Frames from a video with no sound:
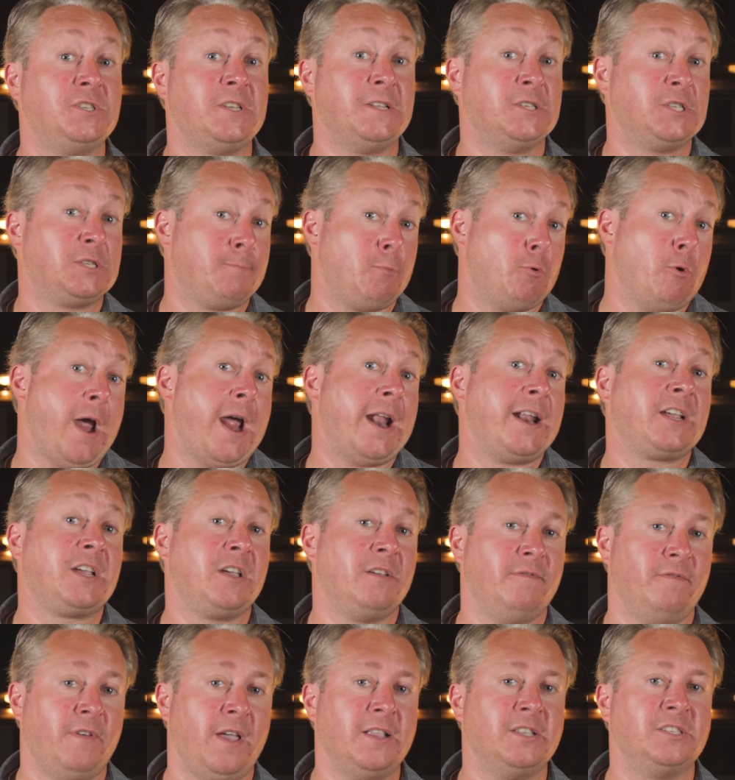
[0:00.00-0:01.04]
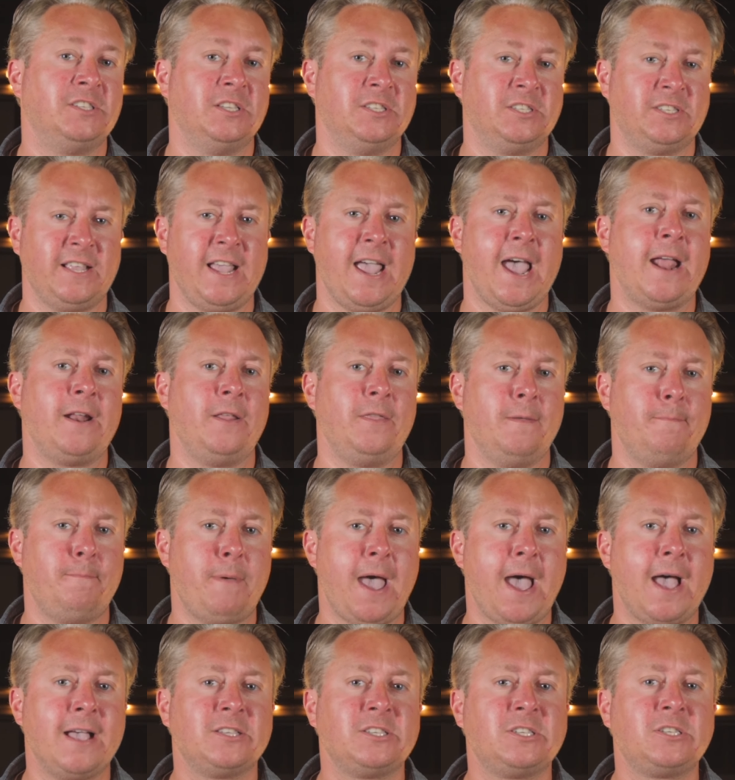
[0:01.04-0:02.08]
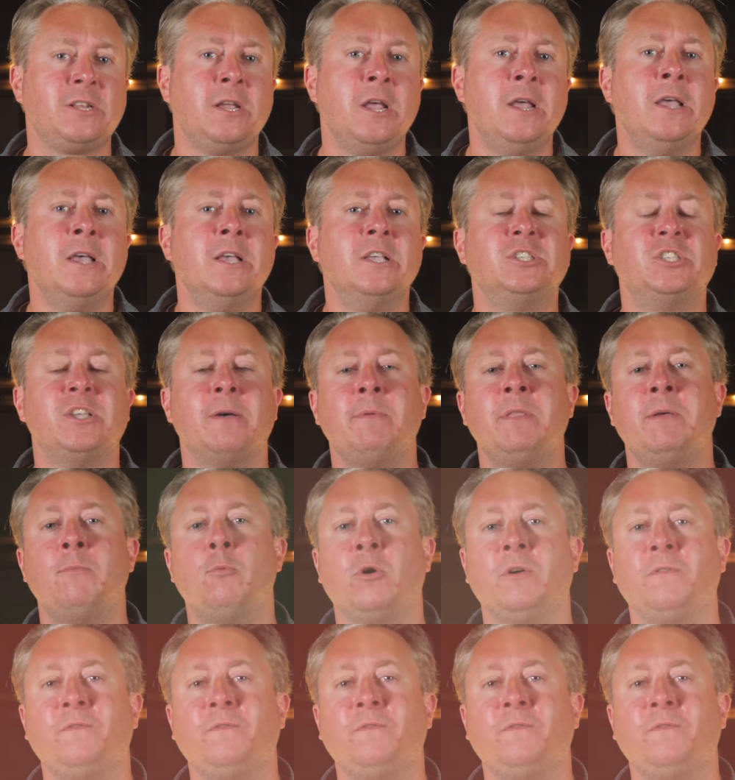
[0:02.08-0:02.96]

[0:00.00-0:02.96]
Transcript: and sporadic events as they had in the past. Some of the more